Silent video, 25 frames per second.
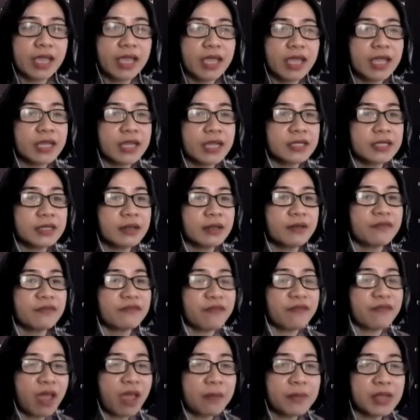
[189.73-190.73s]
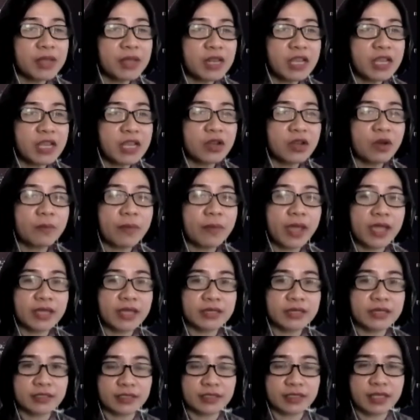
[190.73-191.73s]
in family
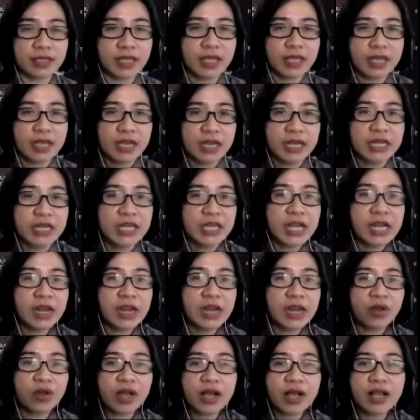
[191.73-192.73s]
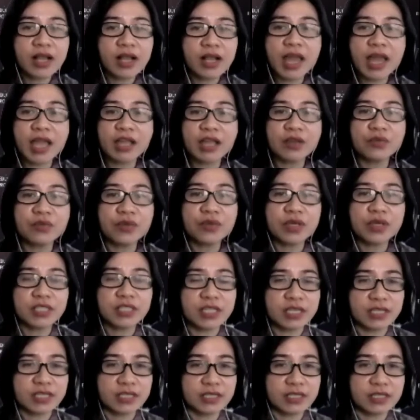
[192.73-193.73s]
domains, the local
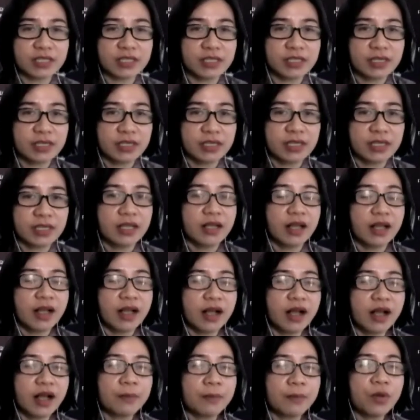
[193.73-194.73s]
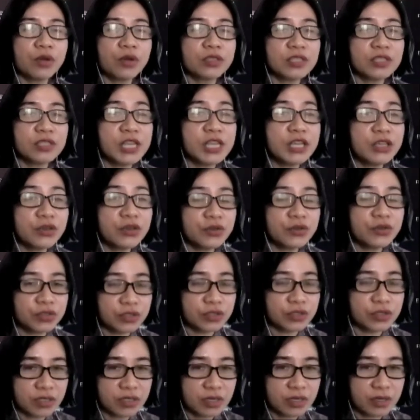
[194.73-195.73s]
languages are mostly
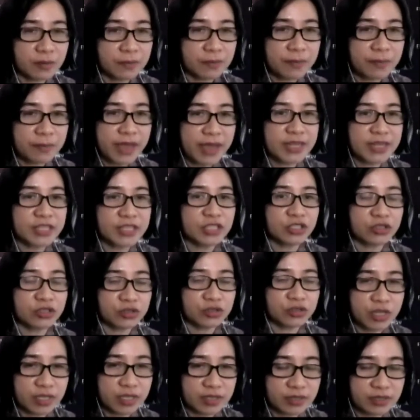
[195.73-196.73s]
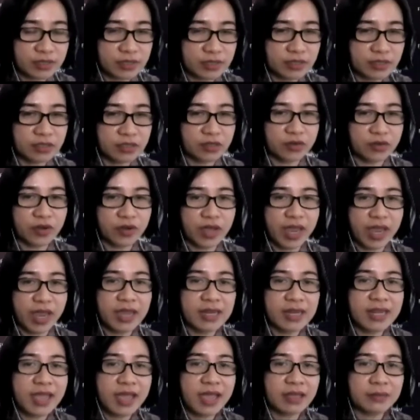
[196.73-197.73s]
used by the students. So
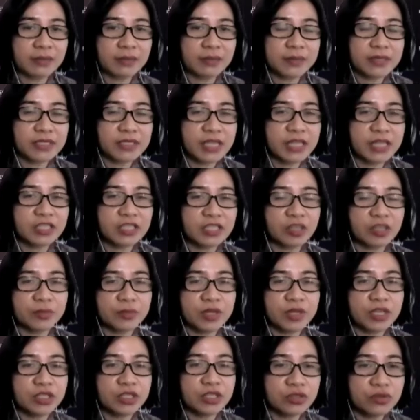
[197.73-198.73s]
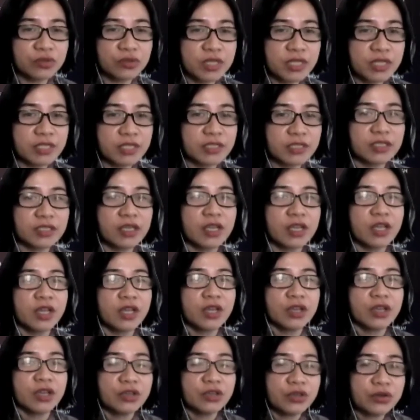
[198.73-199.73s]
88% of the students
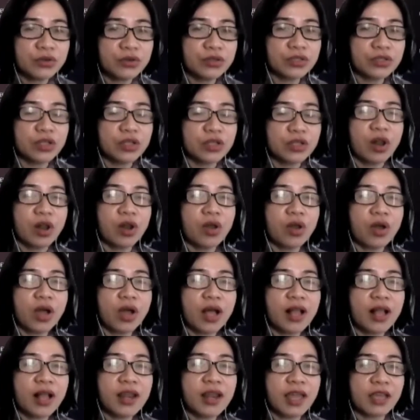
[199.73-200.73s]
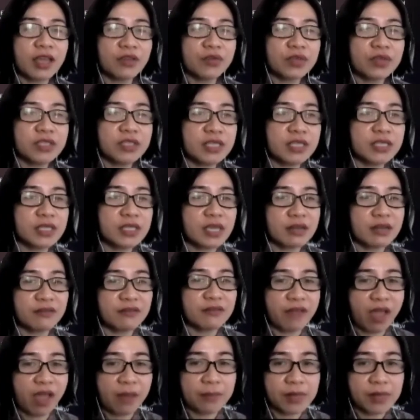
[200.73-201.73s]
use local languages
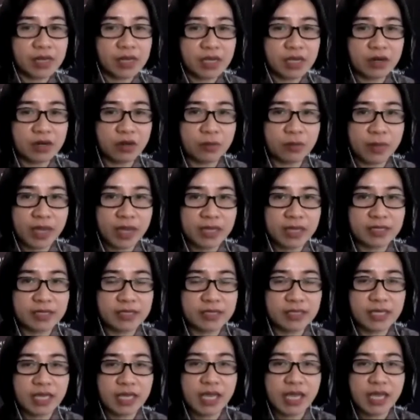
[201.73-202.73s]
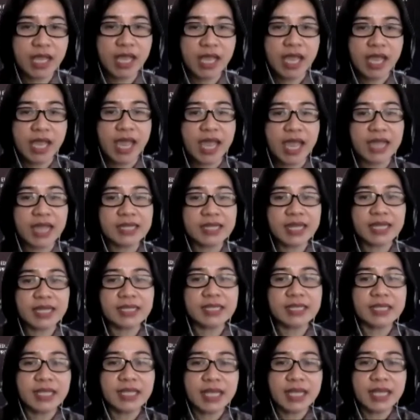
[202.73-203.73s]
in family domains. And
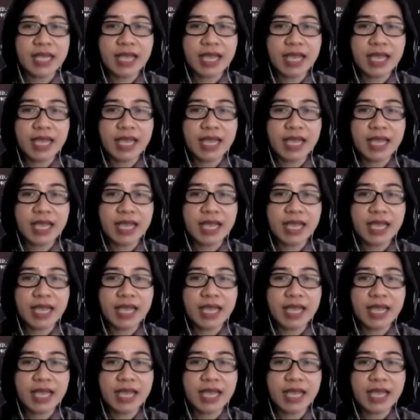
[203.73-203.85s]
then